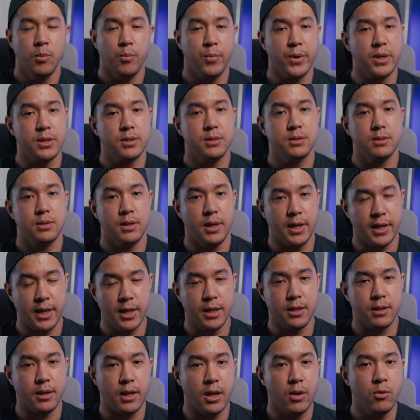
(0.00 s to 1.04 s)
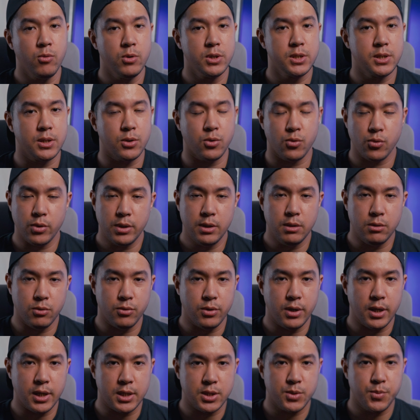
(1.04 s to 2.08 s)
But again, it was a great
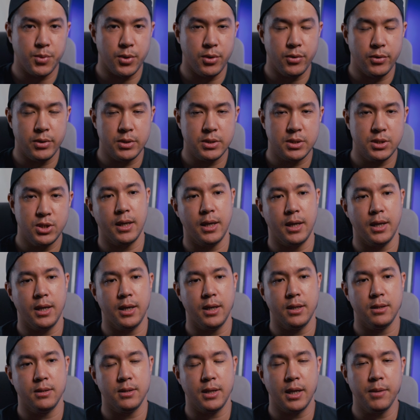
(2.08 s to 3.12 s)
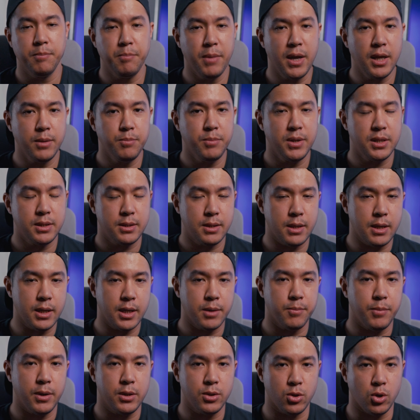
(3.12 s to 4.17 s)
learning experience, and it made me think
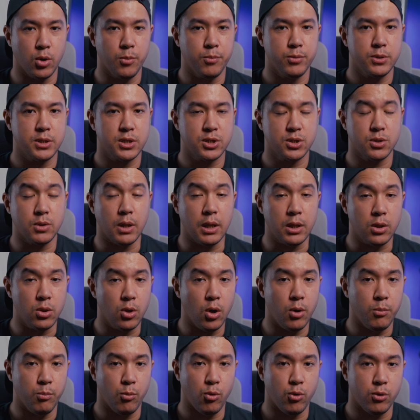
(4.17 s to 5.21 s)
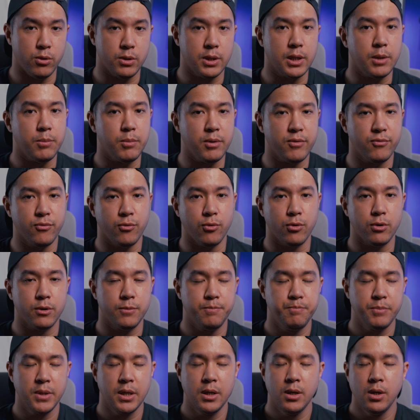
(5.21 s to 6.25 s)
about the composition a lot more than before.
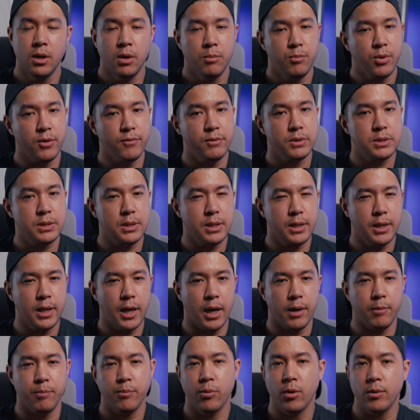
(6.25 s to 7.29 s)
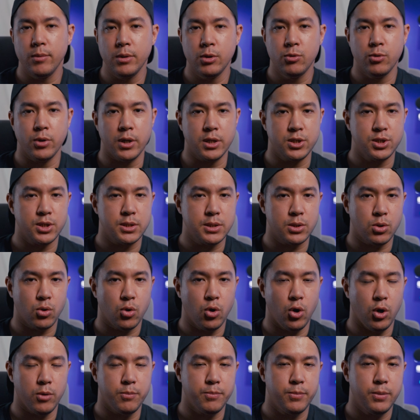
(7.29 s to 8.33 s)
Previously, I probably could adjust the
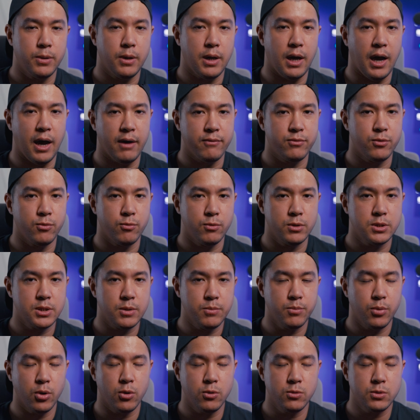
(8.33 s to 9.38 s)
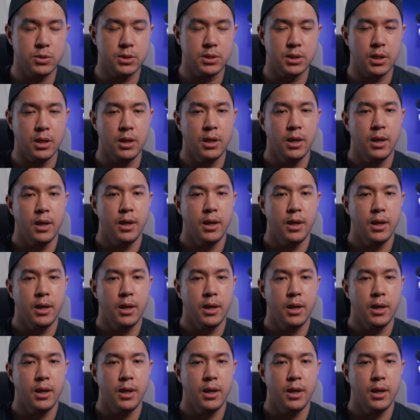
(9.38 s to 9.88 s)
crop afterwards in post.